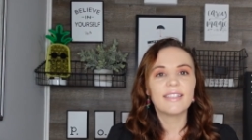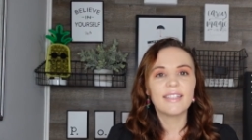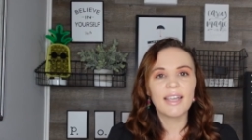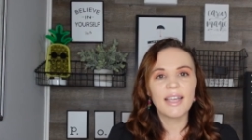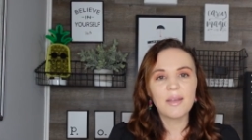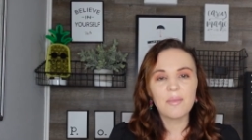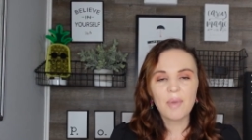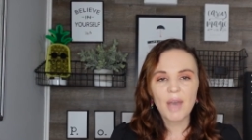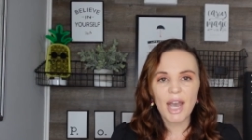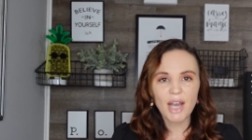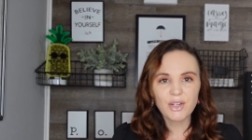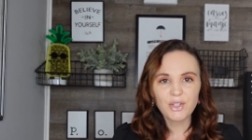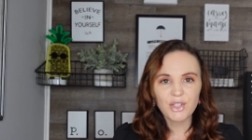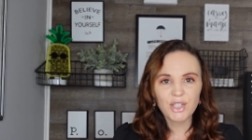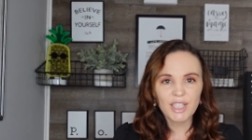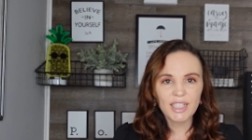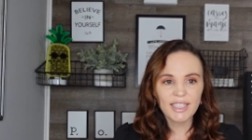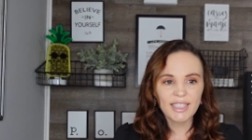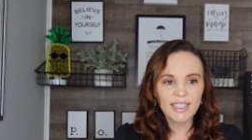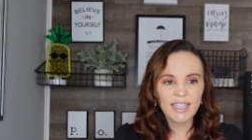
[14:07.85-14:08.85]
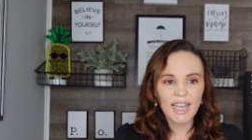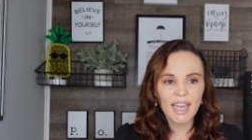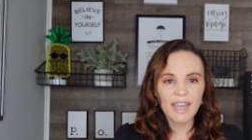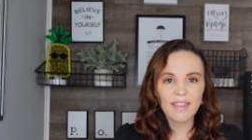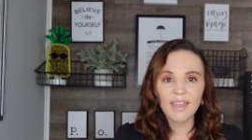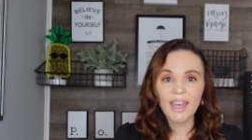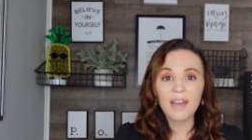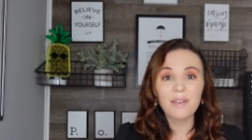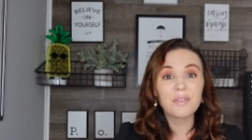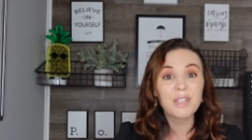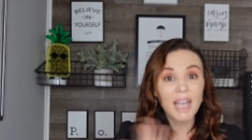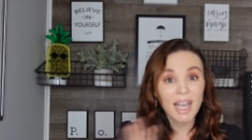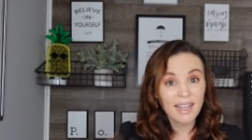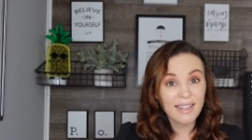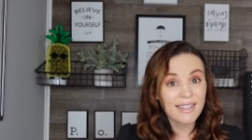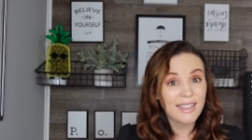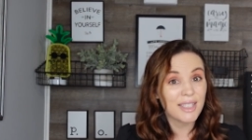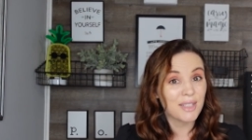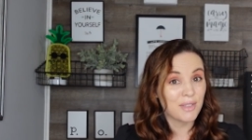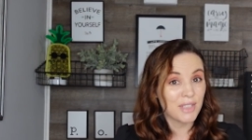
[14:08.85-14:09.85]
St. Patrick's Day, they have
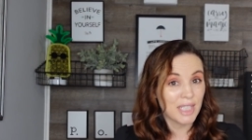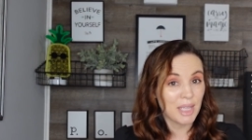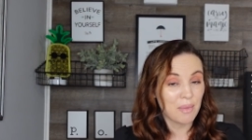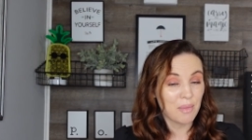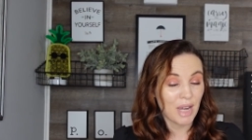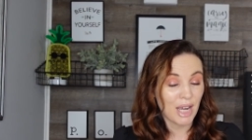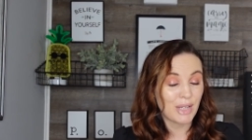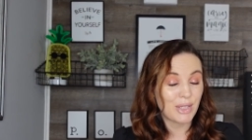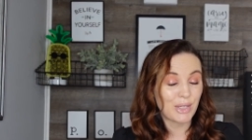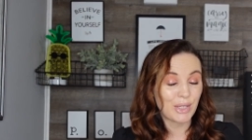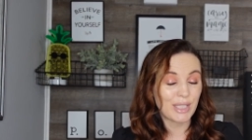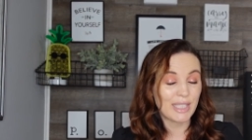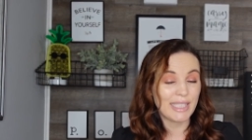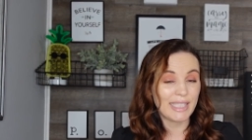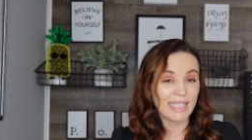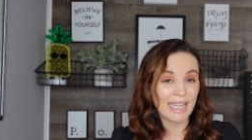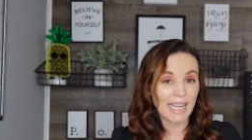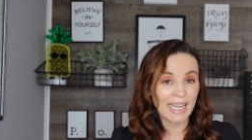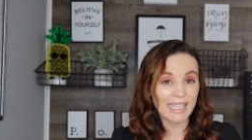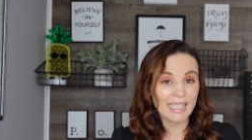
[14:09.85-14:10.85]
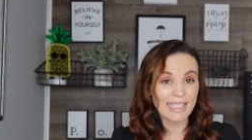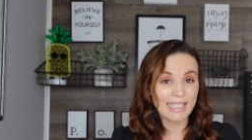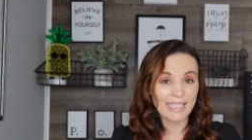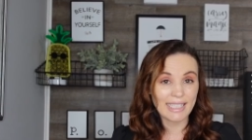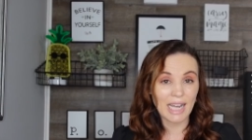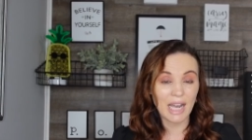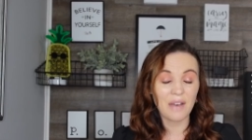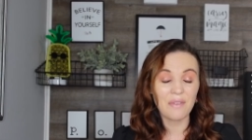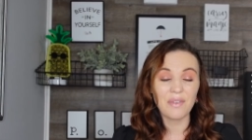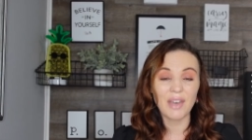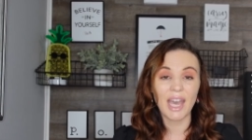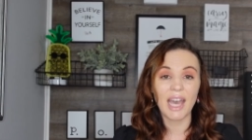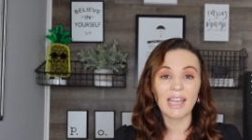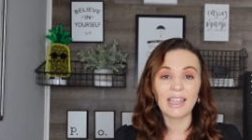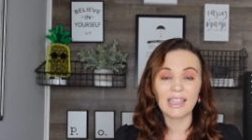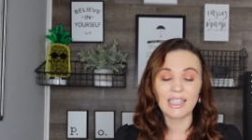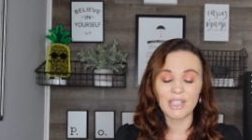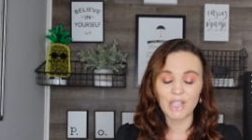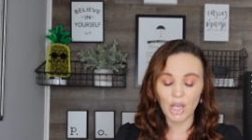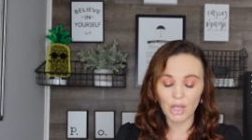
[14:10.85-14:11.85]
tons of St. Patrick's Day stuff
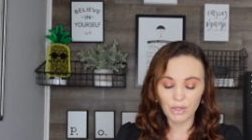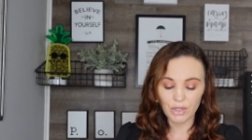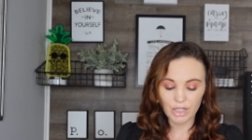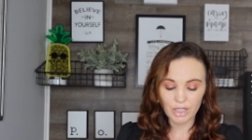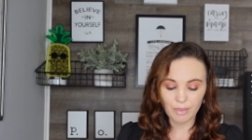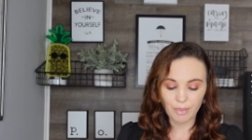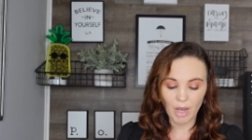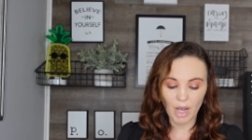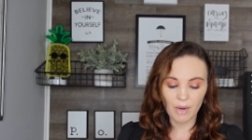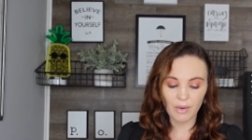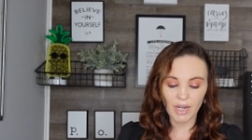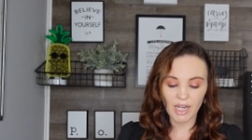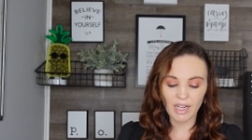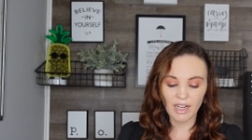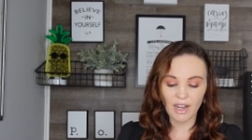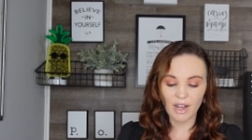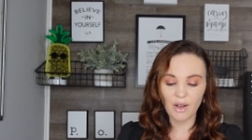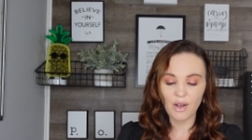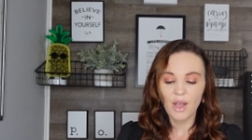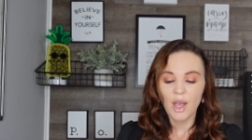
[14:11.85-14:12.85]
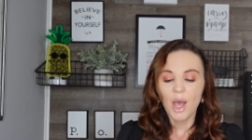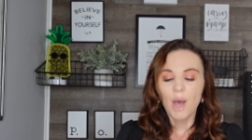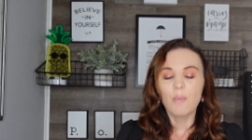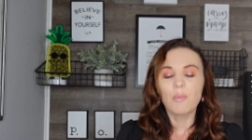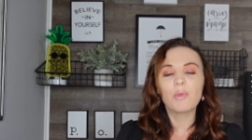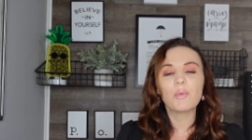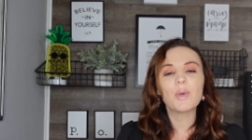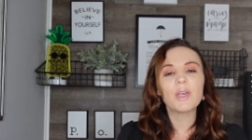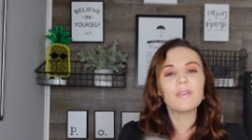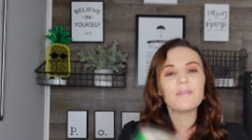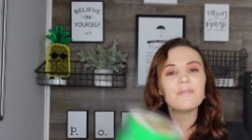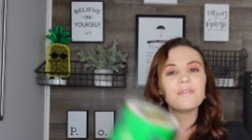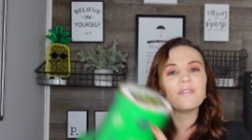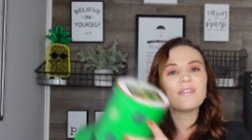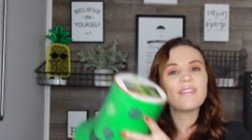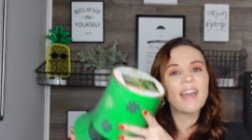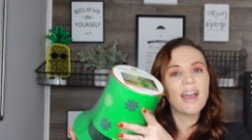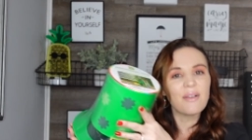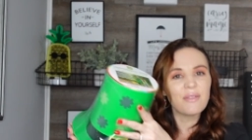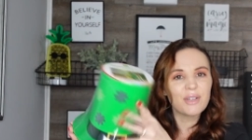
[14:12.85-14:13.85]
at the dollar spot right now, but we've
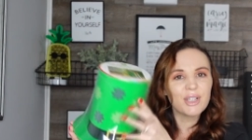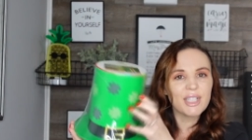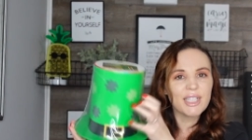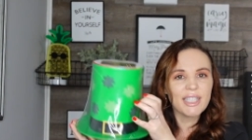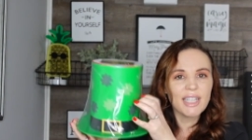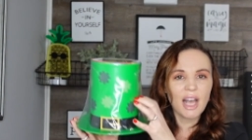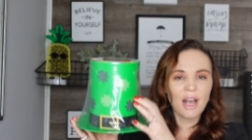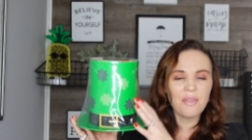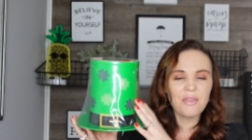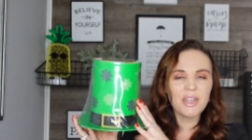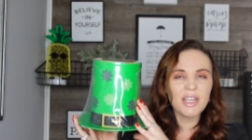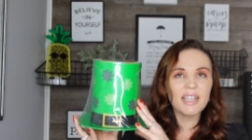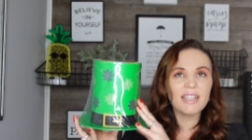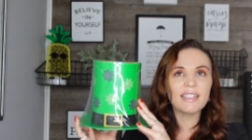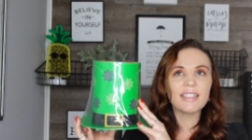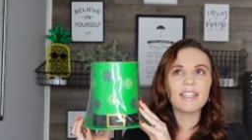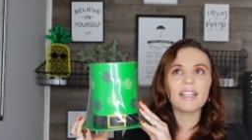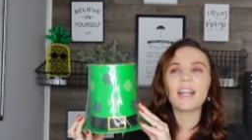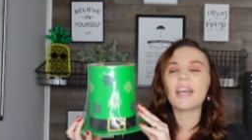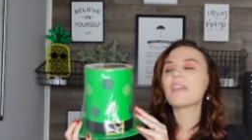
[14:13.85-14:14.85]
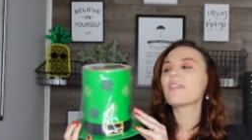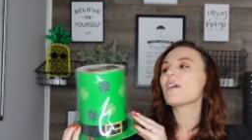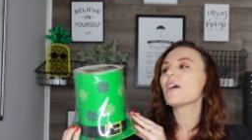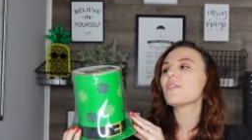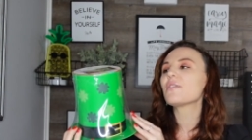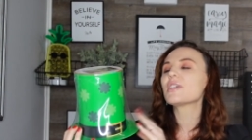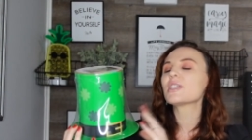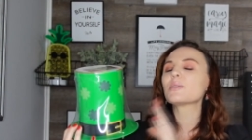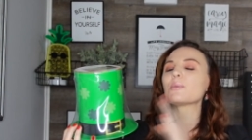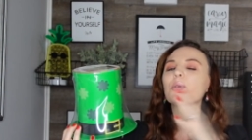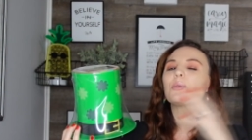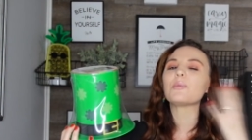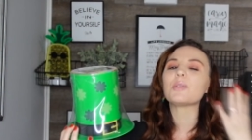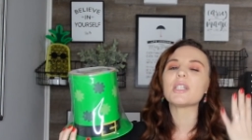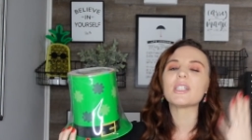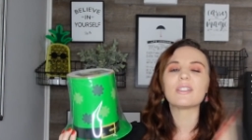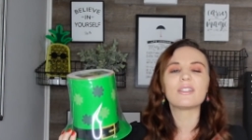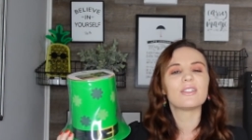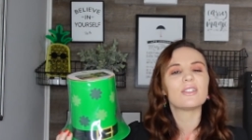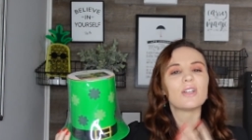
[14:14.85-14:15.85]
never done this, and I thought this would
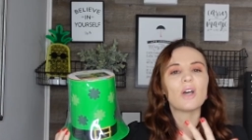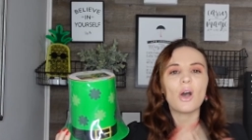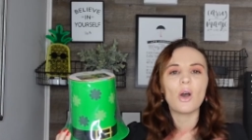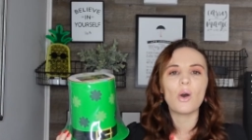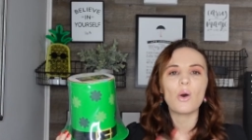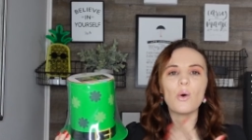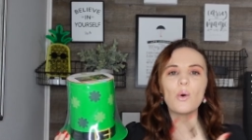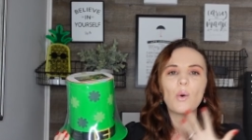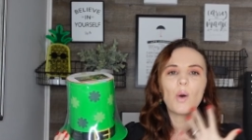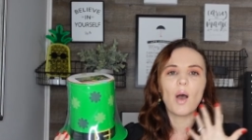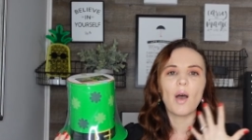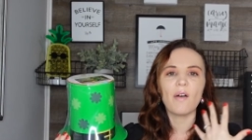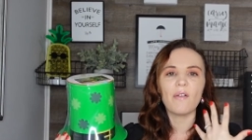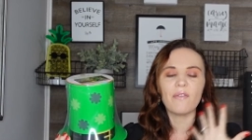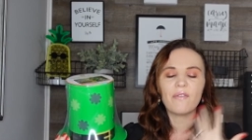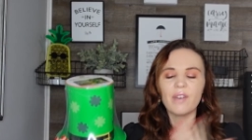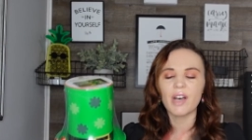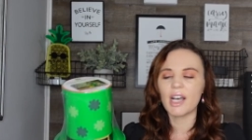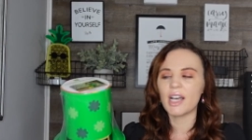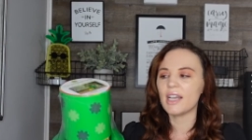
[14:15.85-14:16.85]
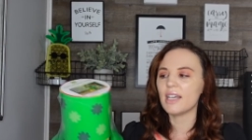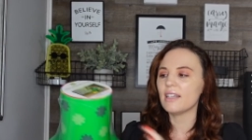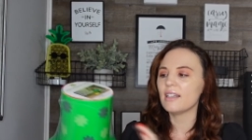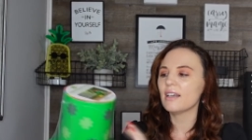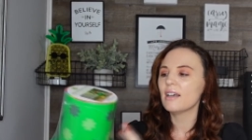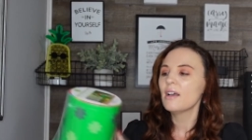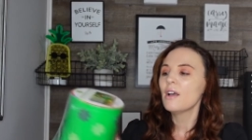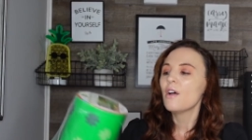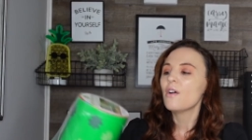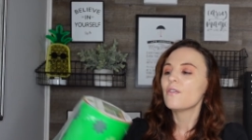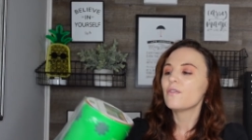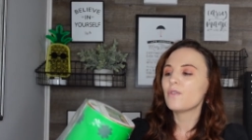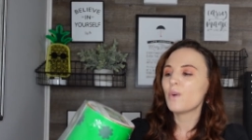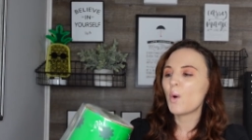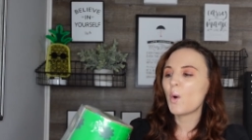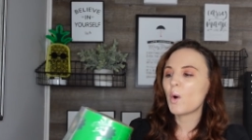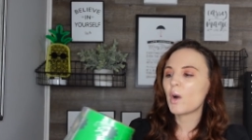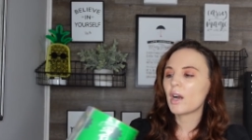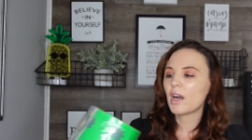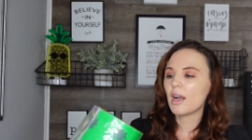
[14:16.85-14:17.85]
be so fun
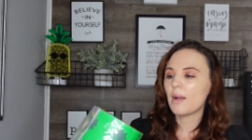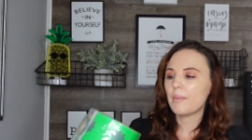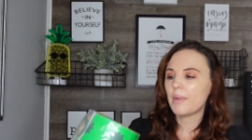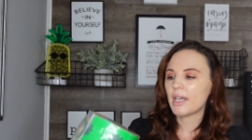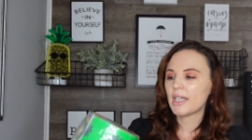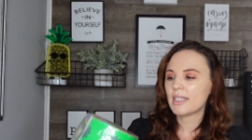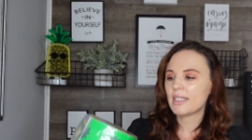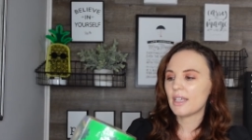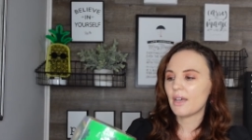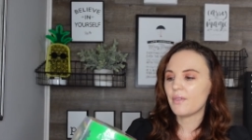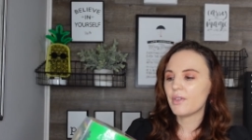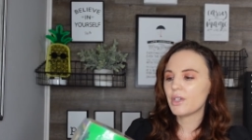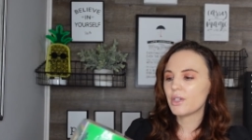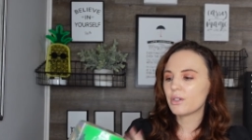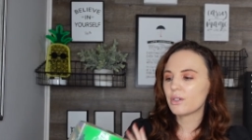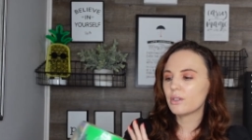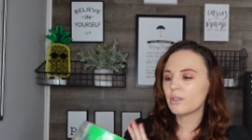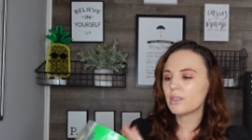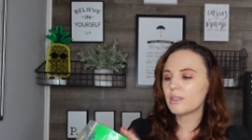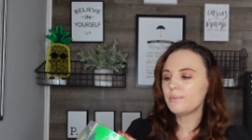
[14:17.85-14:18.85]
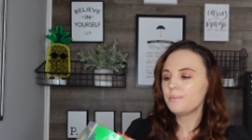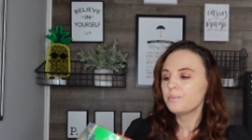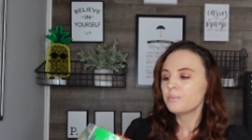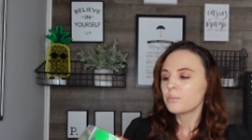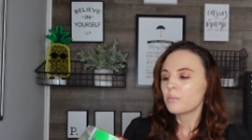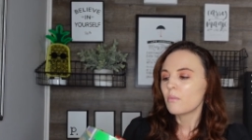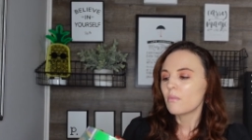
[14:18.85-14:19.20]
for my 7-year-old.